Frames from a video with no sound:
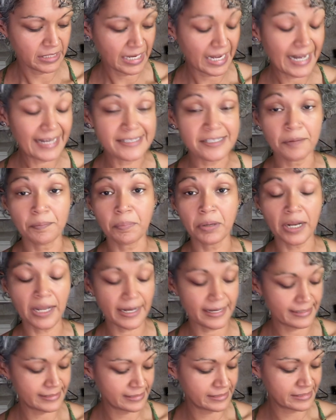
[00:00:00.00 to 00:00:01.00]
as
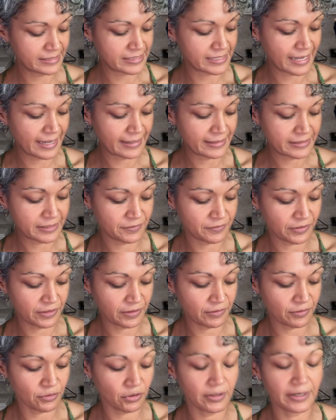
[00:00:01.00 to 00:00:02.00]
applied in scientific
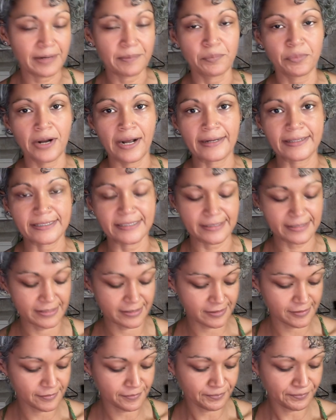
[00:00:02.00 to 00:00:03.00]
thought and practice.
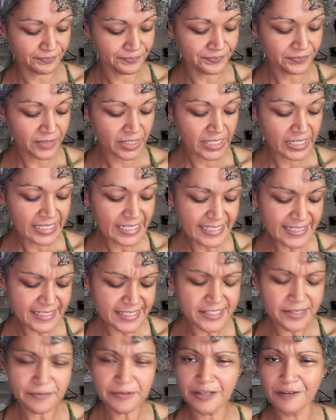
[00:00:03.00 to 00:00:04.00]
He did
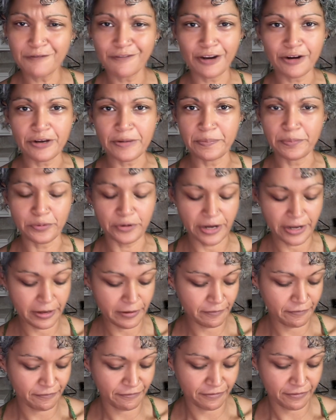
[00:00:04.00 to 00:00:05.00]
something very
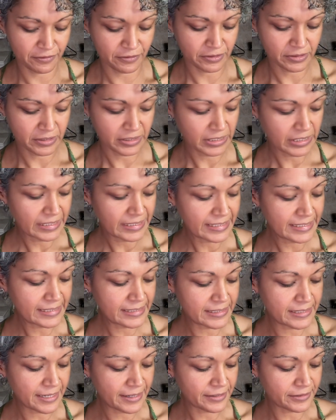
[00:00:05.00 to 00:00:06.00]
brave. He
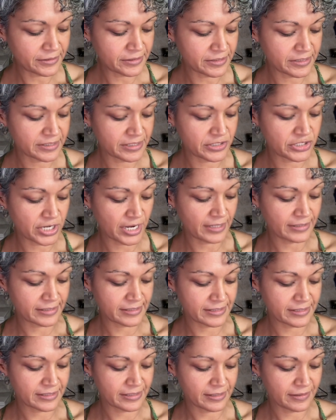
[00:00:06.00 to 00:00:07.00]
dared to
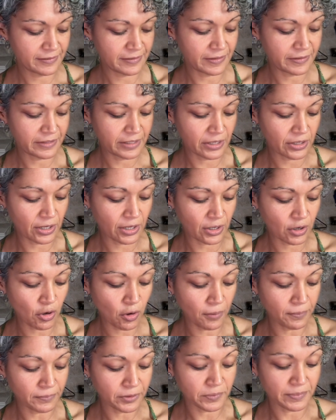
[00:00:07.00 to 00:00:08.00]
suggest that there are
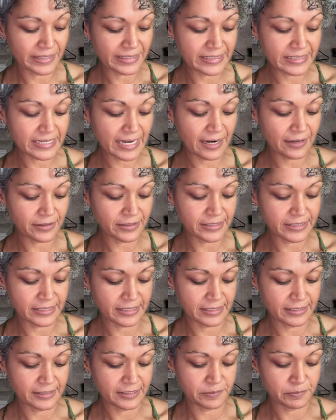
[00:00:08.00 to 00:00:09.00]

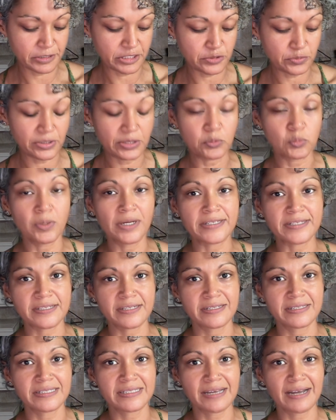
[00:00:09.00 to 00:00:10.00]
complementarities between
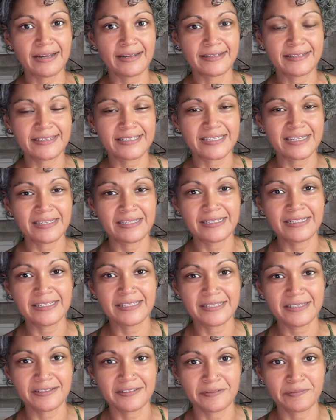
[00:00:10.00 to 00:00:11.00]
Western science and
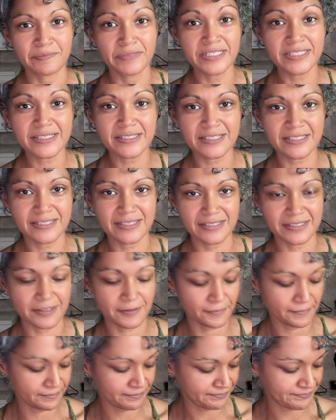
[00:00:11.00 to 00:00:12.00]
Eastern
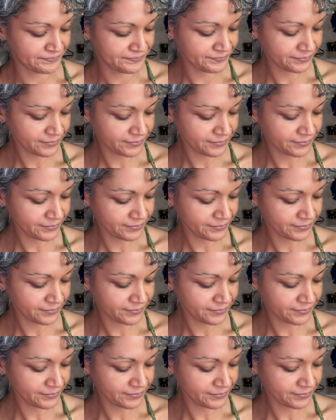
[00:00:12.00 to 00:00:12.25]
mysticism.